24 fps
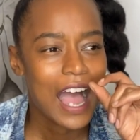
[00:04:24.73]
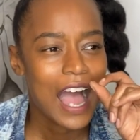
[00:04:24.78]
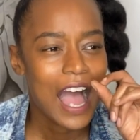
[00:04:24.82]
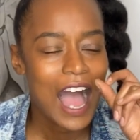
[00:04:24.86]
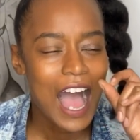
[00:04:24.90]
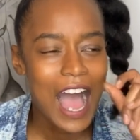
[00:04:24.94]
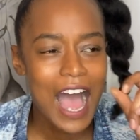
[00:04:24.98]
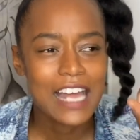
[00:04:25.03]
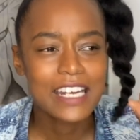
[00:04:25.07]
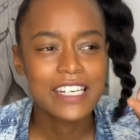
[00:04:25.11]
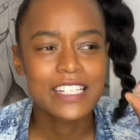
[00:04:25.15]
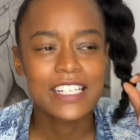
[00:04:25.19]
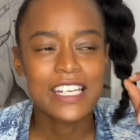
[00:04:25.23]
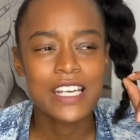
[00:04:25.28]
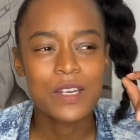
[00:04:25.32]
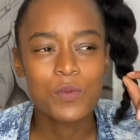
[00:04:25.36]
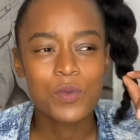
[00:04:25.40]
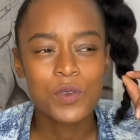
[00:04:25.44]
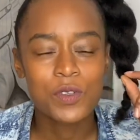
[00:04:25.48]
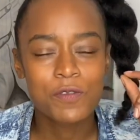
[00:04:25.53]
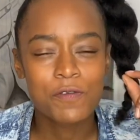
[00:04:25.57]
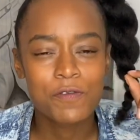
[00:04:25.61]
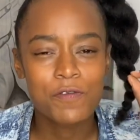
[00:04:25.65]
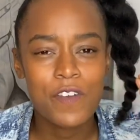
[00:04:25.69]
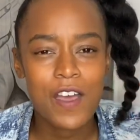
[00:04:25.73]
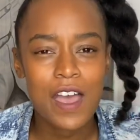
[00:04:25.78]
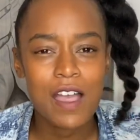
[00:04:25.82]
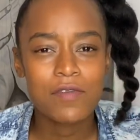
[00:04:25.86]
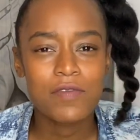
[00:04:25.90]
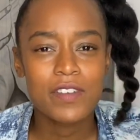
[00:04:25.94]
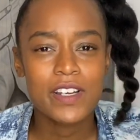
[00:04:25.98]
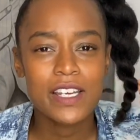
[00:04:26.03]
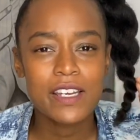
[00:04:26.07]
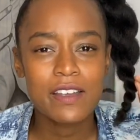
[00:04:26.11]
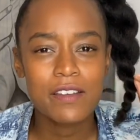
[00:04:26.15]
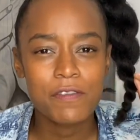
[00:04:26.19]
and it was
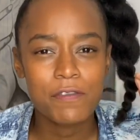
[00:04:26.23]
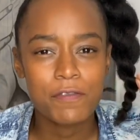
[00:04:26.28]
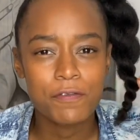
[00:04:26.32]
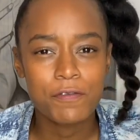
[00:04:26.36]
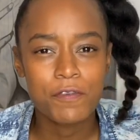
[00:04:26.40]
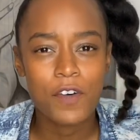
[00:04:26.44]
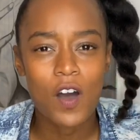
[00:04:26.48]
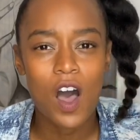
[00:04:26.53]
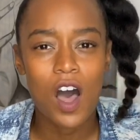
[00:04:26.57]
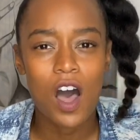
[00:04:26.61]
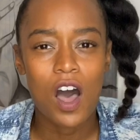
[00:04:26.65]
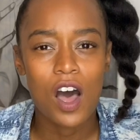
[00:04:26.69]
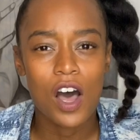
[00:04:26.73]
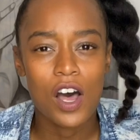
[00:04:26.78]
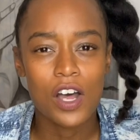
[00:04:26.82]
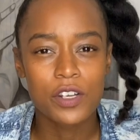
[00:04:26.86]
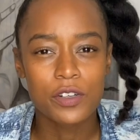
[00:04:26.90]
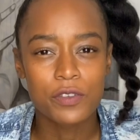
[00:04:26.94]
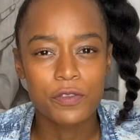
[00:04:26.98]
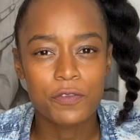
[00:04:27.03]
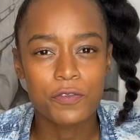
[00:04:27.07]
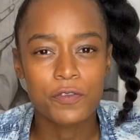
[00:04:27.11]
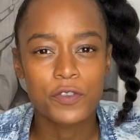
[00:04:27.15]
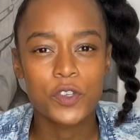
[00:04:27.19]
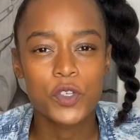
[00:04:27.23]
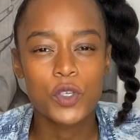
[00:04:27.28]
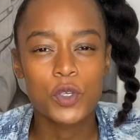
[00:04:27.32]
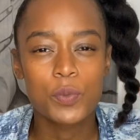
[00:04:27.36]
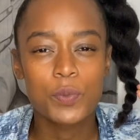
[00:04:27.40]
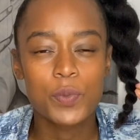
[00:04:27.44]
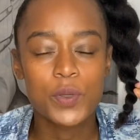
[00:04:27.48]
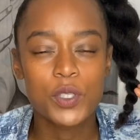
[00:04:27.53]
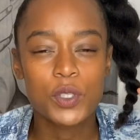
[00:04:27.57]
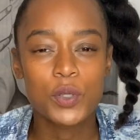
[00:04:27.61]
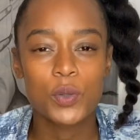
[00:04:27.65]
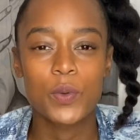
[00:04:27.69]
very far and few
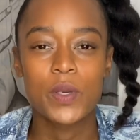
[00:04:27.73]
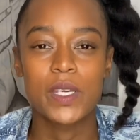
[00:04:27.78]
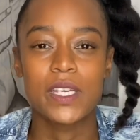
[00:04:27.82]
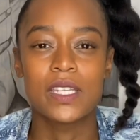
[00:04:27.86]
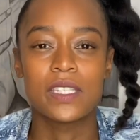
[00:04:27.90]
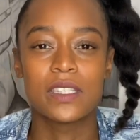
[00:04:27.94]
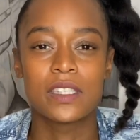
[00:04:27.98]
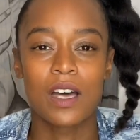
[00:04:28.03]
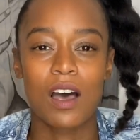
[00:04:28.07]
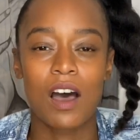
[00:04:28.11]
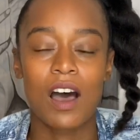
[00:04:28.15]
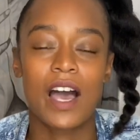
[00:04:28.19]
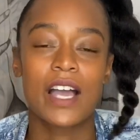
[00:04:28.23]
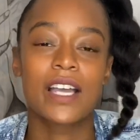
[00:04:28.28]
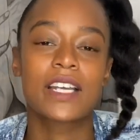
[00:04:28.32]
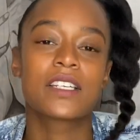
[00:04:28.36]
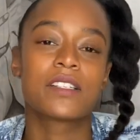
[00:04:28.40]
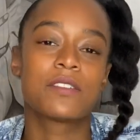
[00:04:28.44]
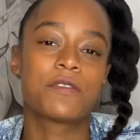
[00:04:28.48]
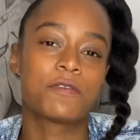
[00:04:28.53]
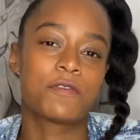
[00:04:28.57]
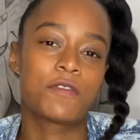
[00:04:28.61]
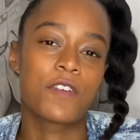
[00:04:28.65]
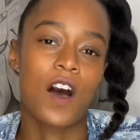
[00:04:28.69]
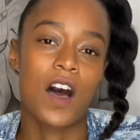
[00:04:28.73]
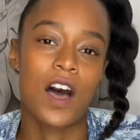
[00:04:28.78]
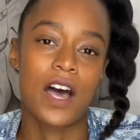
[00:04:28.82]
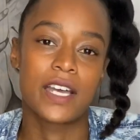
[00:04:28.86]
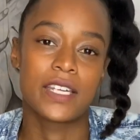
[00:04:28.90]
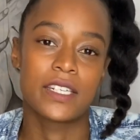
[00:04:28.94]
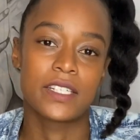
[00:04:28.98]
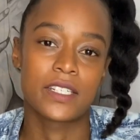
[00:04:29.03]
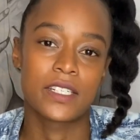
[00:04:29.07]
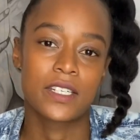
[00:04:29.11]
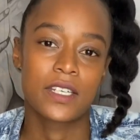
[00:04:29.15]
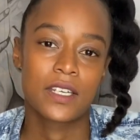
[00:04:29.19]
between that I could
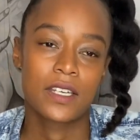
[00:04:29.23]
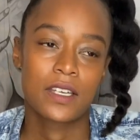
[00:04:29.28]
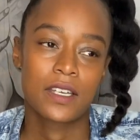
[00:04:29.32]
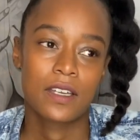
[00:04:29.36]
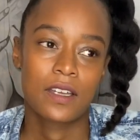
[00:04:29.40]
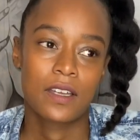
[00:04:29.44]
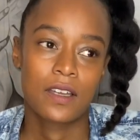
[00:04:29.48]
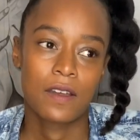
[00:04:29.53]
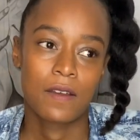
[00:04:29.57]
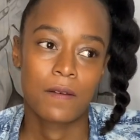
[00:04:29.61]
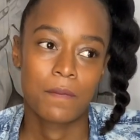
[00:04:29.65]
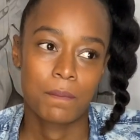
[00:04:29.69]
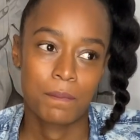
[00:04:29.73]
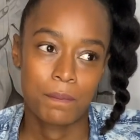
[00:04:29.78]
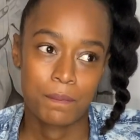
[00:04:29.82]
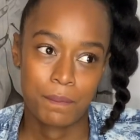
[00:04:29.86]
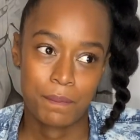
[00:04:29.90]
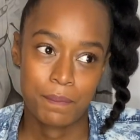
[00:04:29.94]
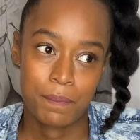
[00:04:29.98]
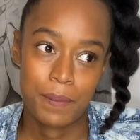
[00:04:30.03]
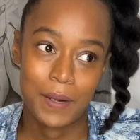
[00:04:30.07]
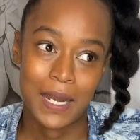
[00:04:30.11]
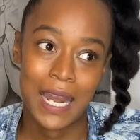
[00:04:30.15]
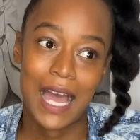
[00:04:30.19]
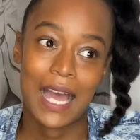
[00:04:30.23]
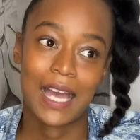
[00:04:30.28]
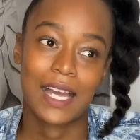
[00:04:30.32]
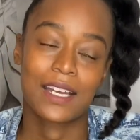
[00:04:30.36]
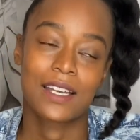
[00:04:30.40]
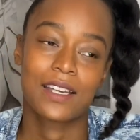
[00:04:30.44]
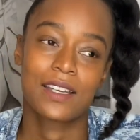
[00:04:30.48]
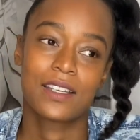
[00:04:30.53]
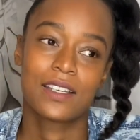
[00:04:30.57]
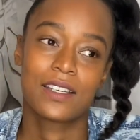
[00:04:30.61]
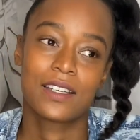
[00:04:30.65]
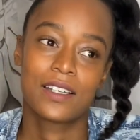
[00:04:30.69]
find
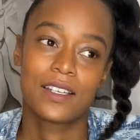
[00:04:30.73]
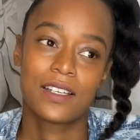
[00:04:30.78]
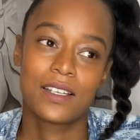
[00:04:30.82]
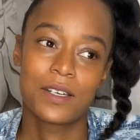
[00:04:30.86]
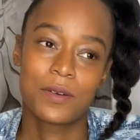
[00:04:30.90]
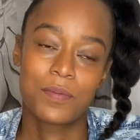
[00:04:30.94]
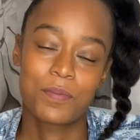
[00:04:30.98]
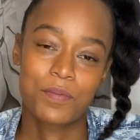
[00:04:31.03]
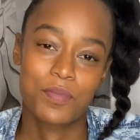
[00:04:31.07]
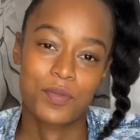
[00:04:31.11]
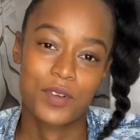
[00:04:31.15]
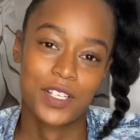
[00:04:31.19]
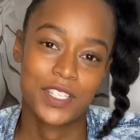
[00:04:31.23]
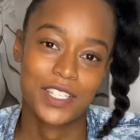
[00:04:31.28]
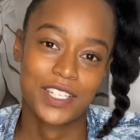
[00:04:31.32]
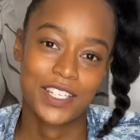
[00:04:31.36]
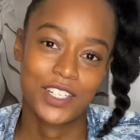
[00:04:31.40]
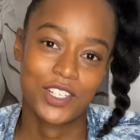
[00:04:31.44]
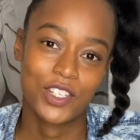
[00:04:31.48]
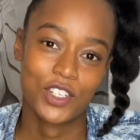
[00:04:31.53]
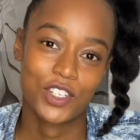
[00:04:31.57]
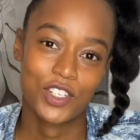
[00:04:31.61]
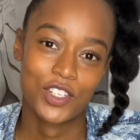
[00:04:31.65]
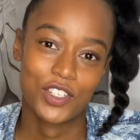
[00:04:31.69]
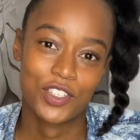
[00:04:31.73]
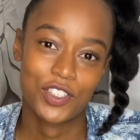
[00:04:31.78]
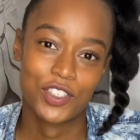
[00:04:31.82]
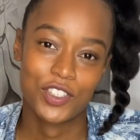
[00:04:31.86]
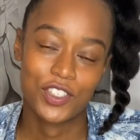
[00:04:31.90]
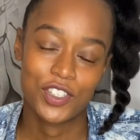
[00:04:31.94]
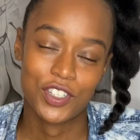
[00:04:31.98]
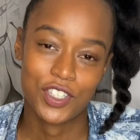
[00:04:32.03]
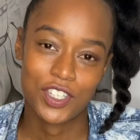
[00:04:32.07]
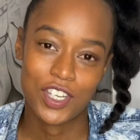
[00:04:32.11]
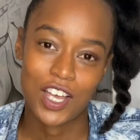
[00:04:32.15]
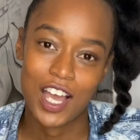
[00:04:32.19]
black British
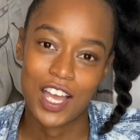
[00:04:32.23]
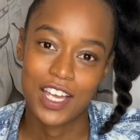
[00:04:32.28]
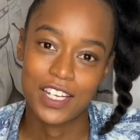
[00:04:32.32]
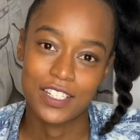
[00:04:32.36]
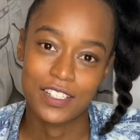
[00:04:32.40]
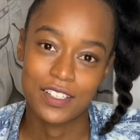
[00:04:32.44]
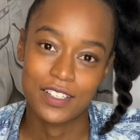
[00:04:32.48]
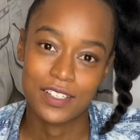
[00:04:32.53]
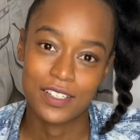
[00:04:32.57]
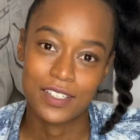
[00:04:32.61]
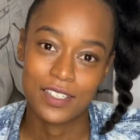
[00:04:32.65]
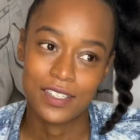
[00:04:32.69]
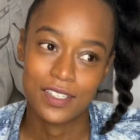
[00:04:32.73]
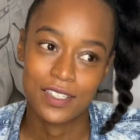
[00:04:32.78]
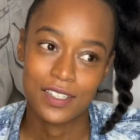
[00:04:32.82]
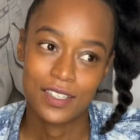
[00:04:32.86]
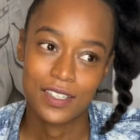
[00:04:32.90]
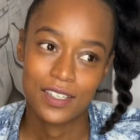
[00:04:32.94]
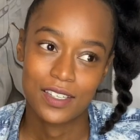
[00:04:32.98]
designers.